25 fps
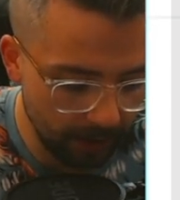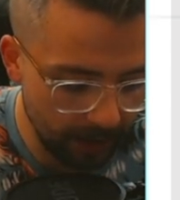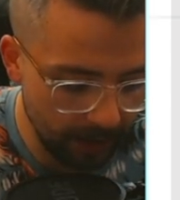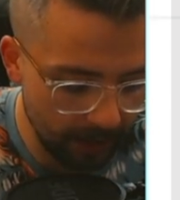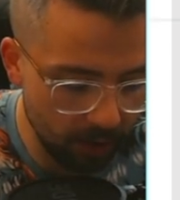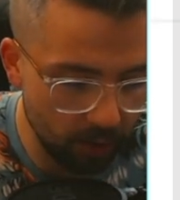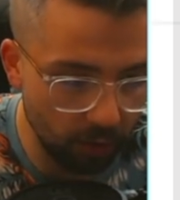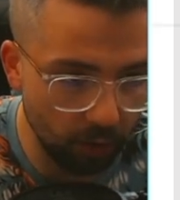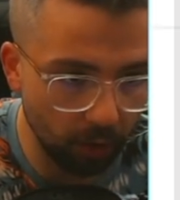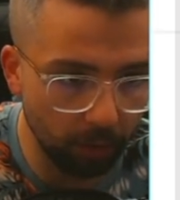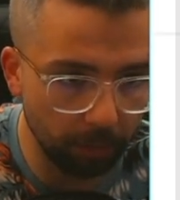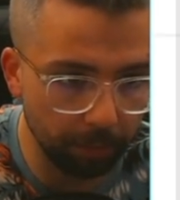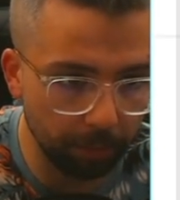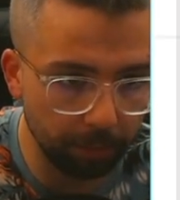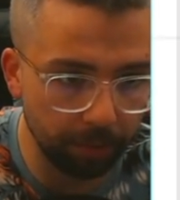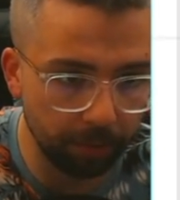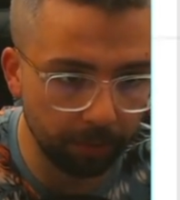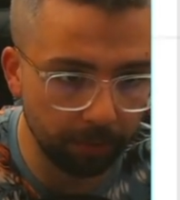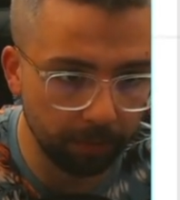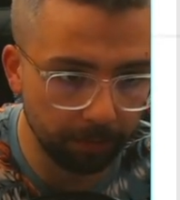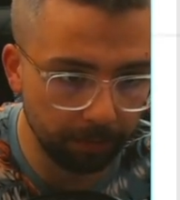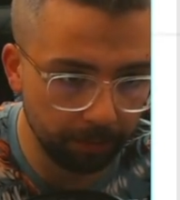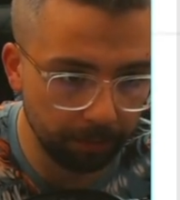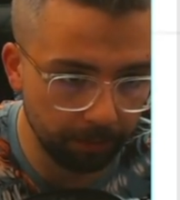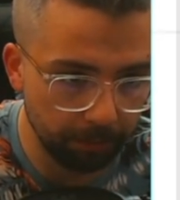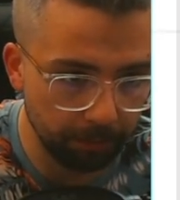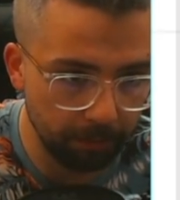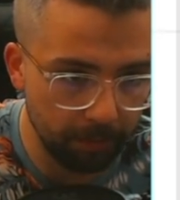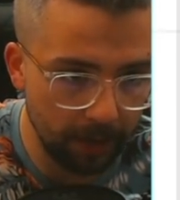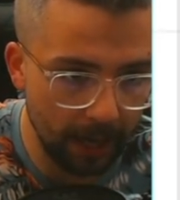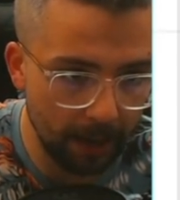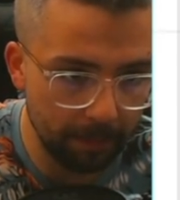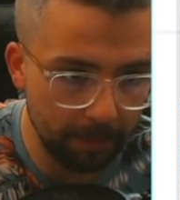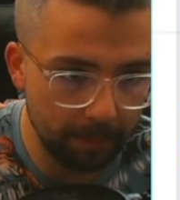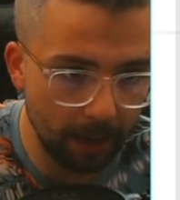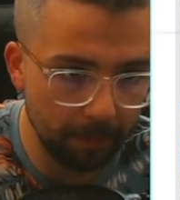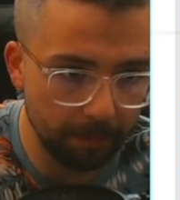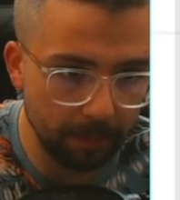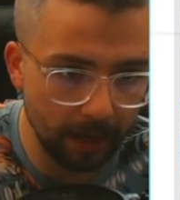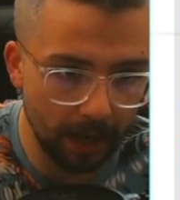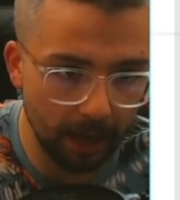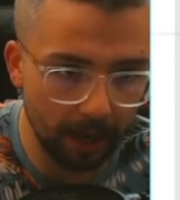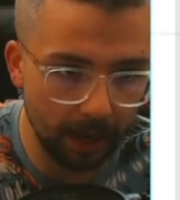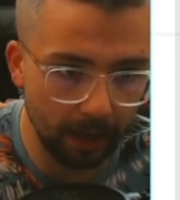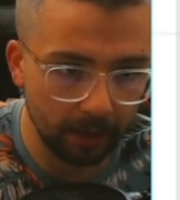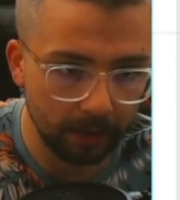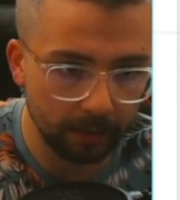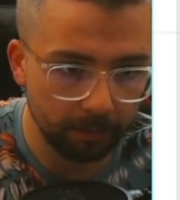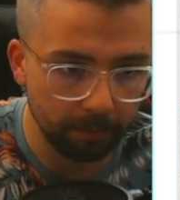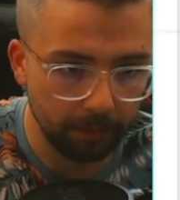hey up, blah, blah,
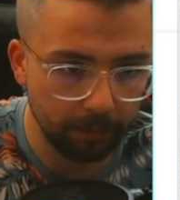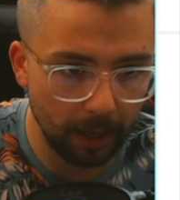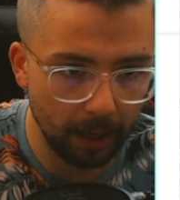blah,